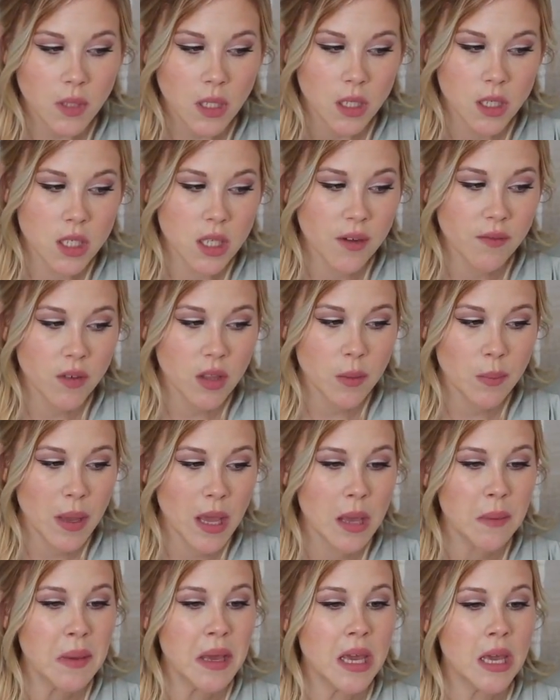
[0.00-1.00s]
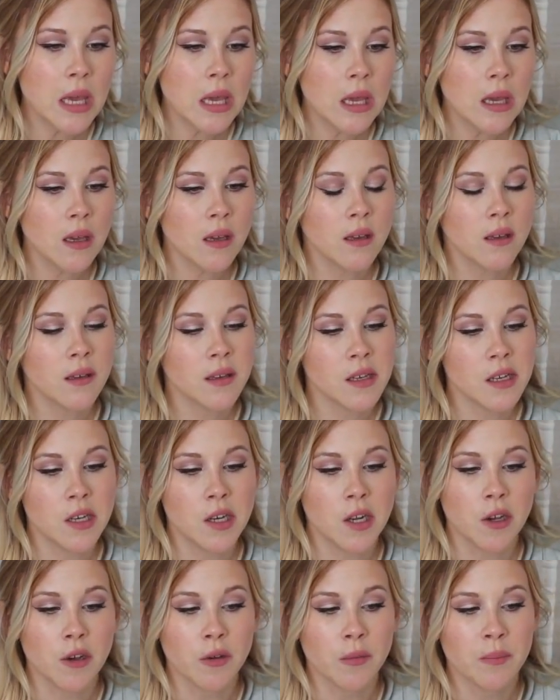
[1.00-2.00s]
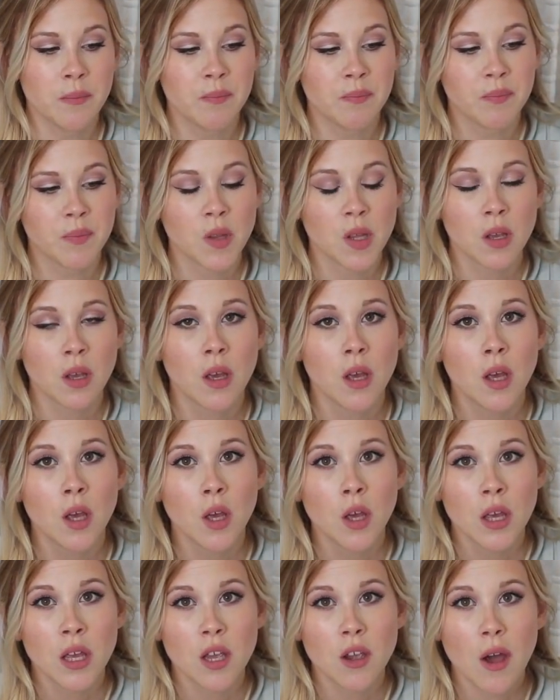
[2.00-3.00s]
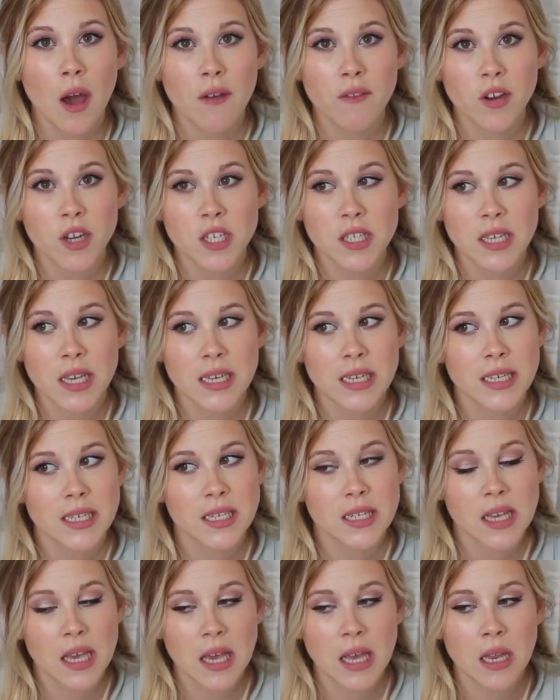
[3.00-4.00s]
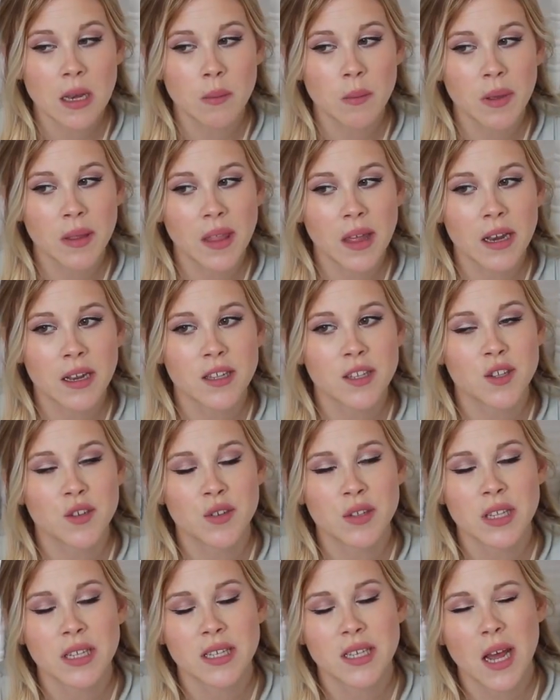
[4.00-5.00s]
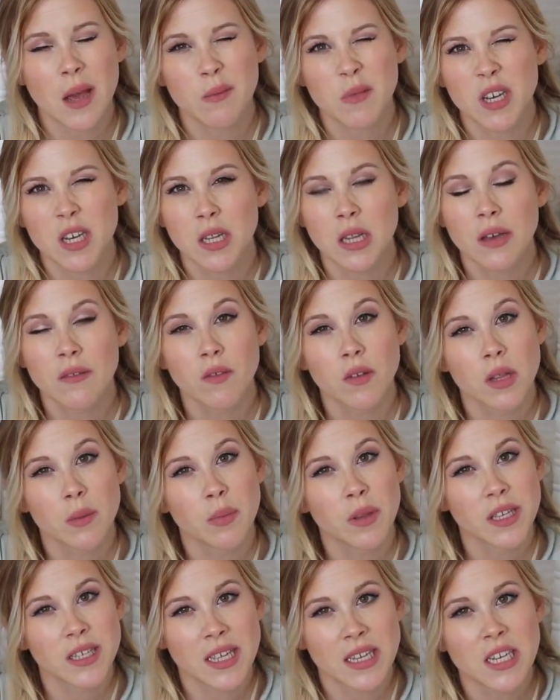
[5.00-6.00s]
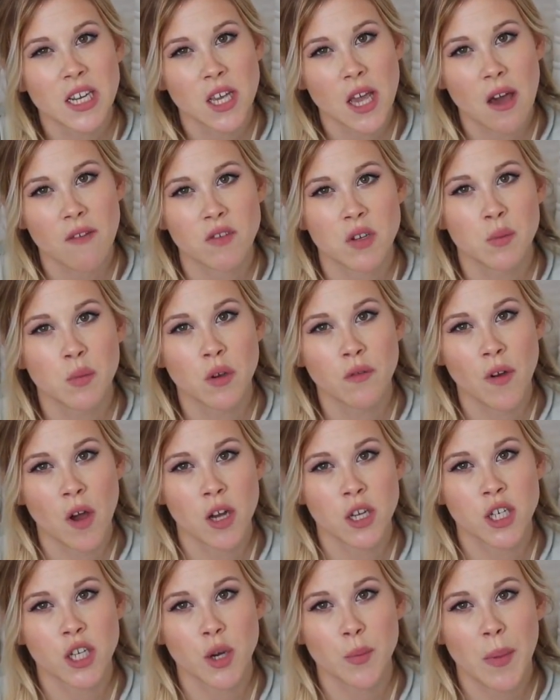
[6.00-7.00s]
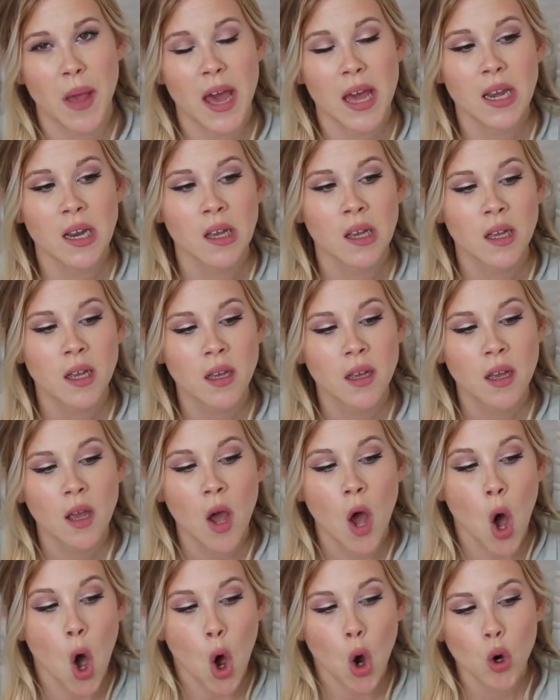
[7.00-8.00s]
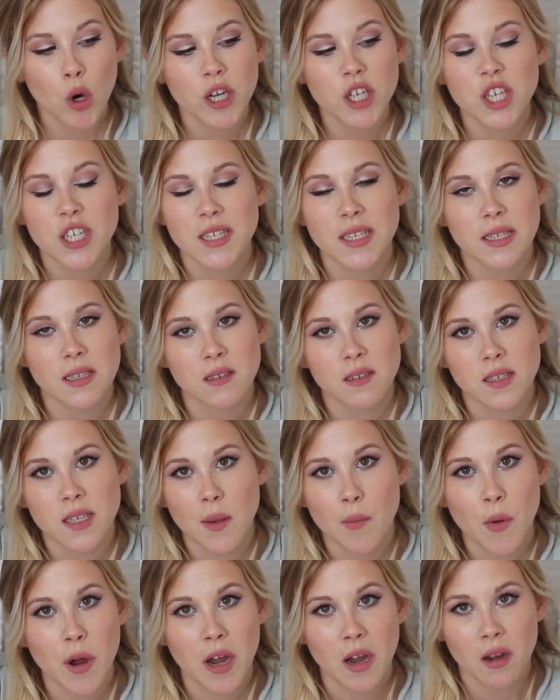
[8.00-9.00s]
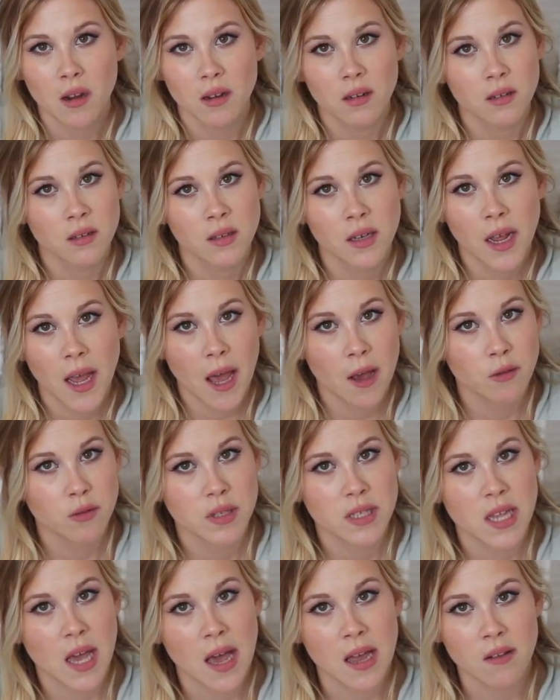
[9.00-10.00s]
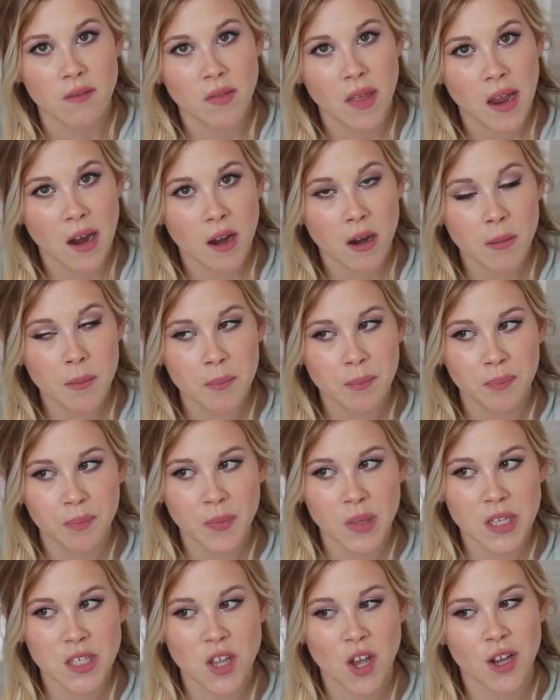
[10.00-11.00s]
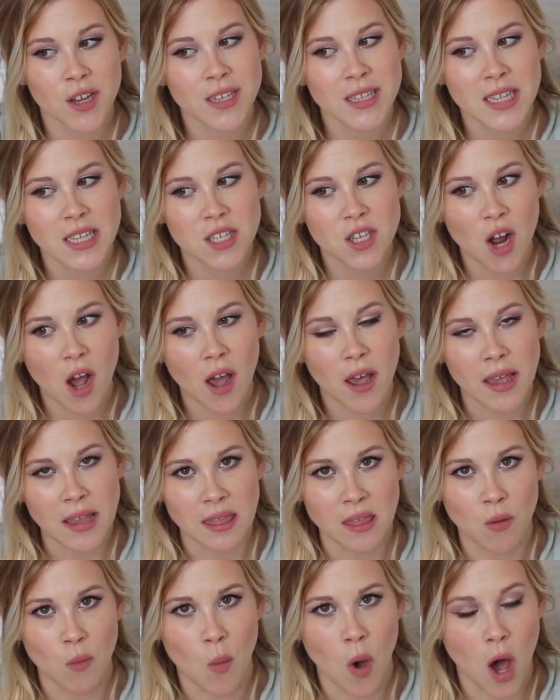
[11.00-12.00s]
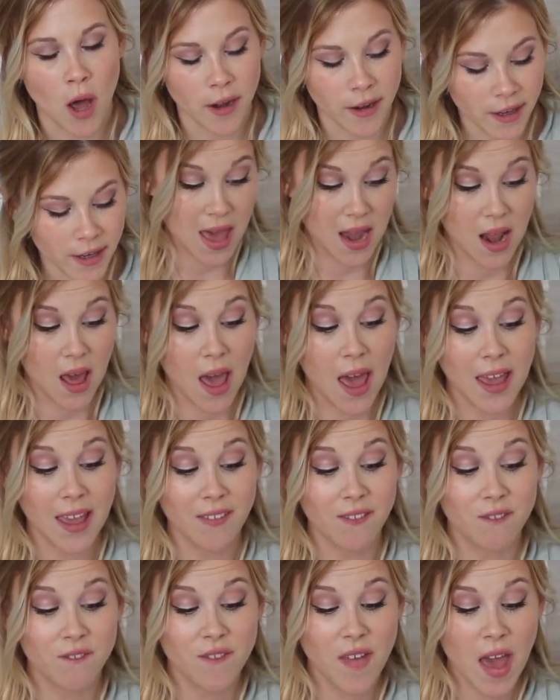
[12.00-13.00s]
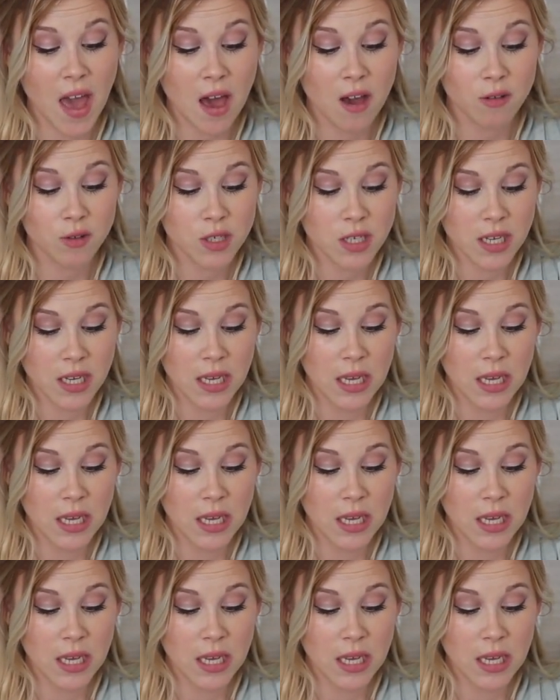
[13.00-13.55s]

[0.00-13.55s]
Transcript: deliver the baby, you know, you have your skin to skin, but then as soon as it's time to deliver the placenta, you have to move onto your bed or just somewhere outside of there, as long as it's not in the water. I found